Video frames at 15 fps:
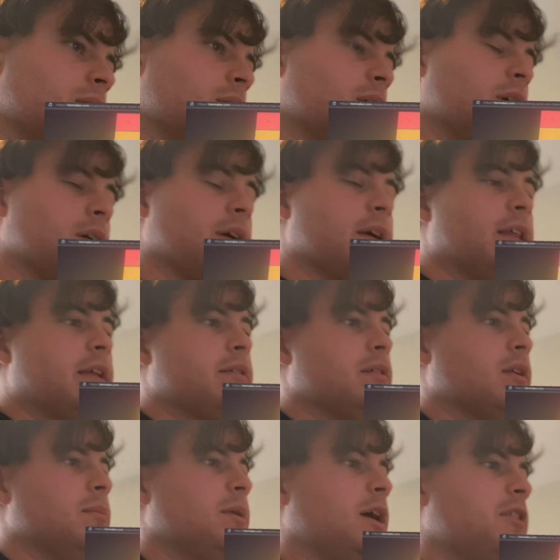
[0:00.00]
Okay, that's
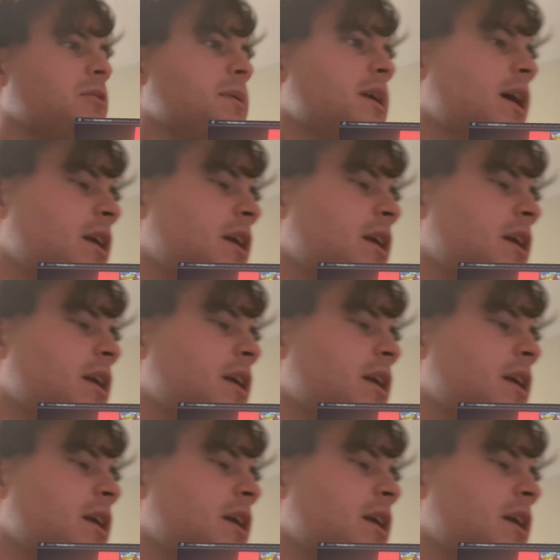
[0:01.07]
gonna bother me.